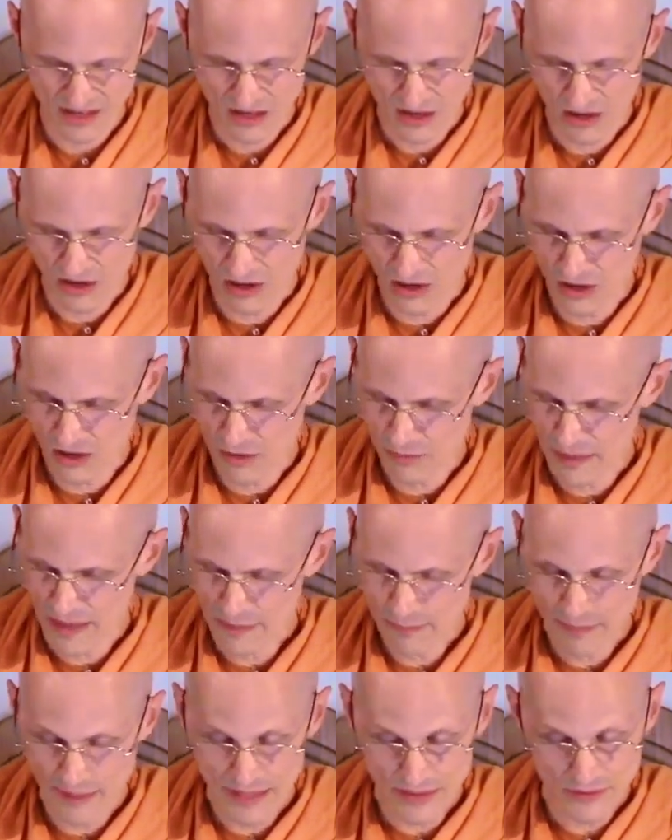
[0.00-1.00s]
All my
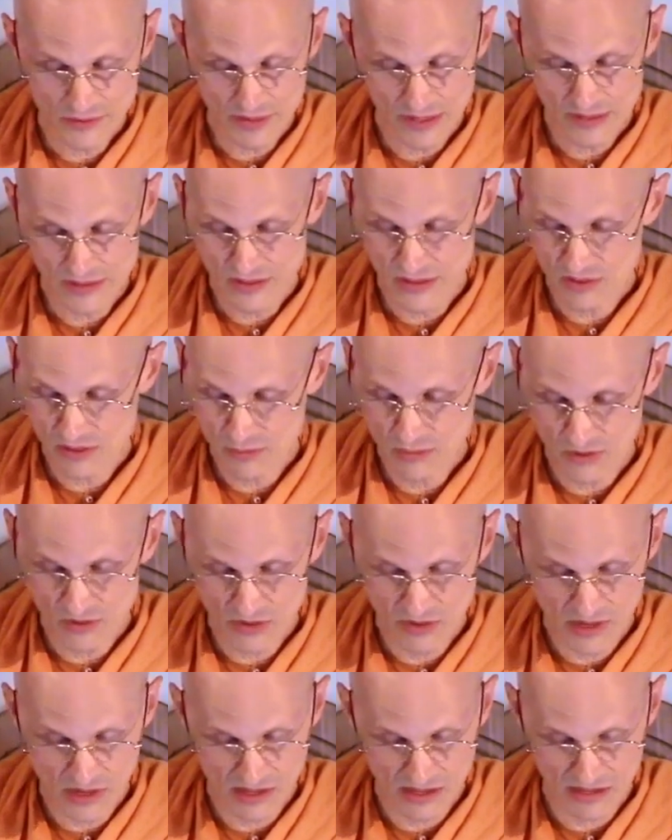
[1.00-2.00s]
patriotism is
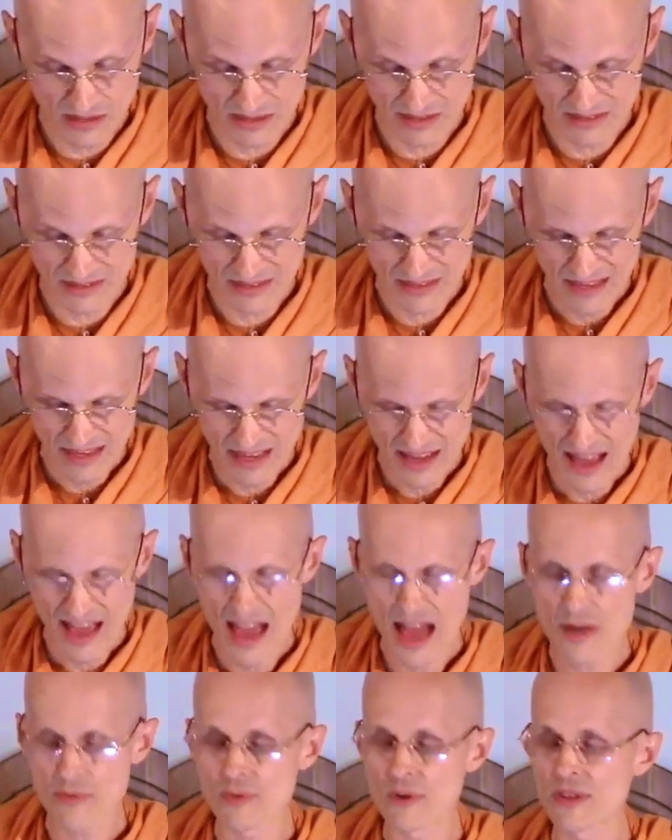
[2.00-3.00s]
gone.
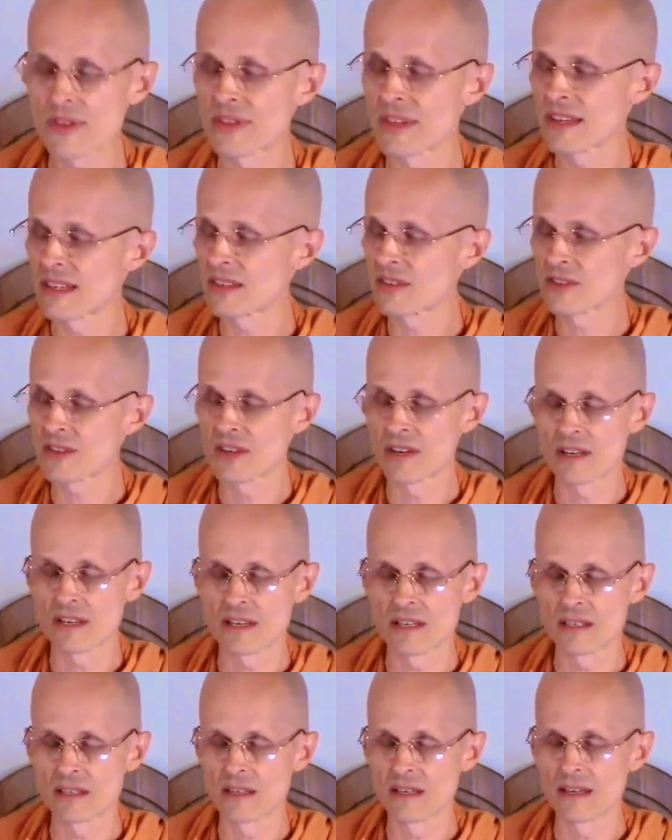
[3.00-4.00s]
Everything is
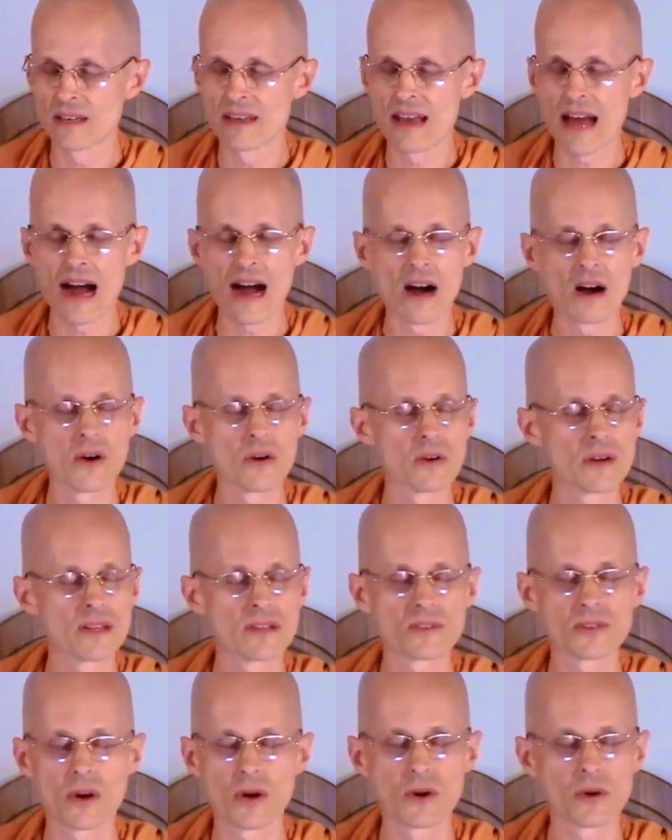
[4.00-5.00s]
gone. Now
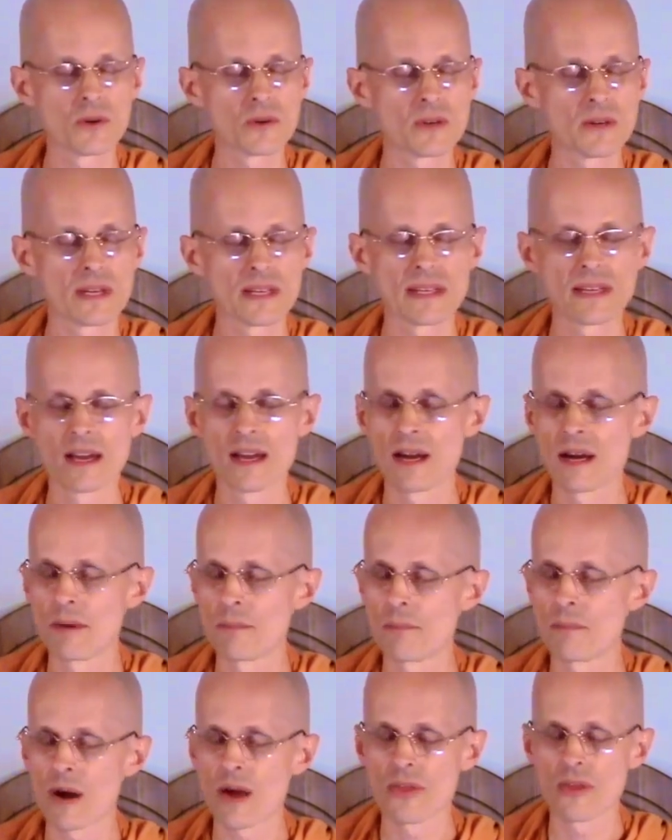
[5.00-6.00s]
it's only
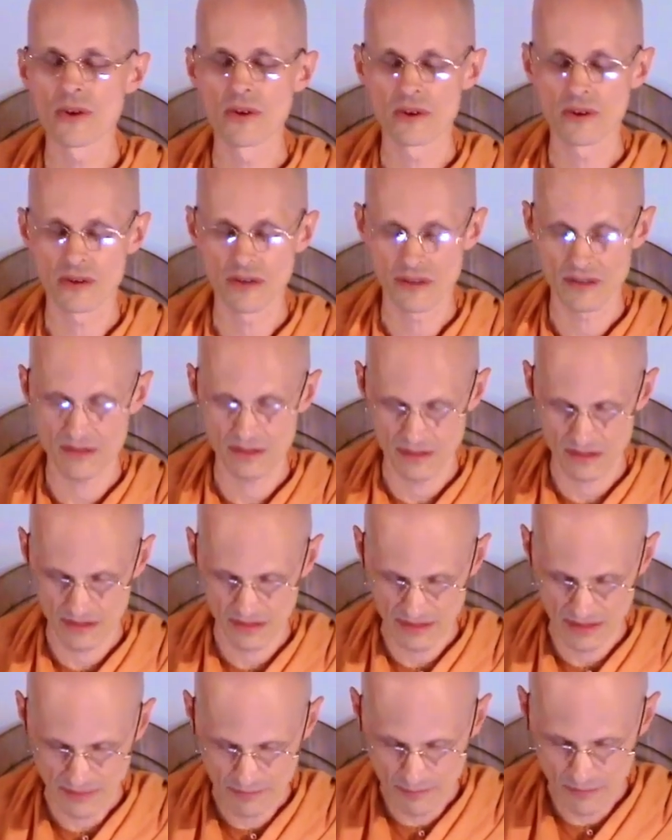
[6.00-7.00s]
mother,
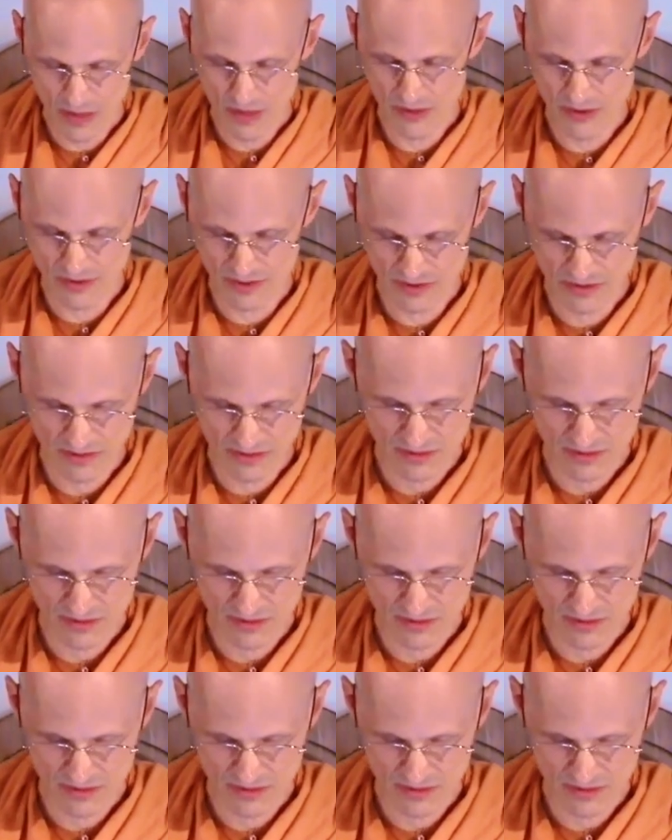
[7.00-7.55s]
mother.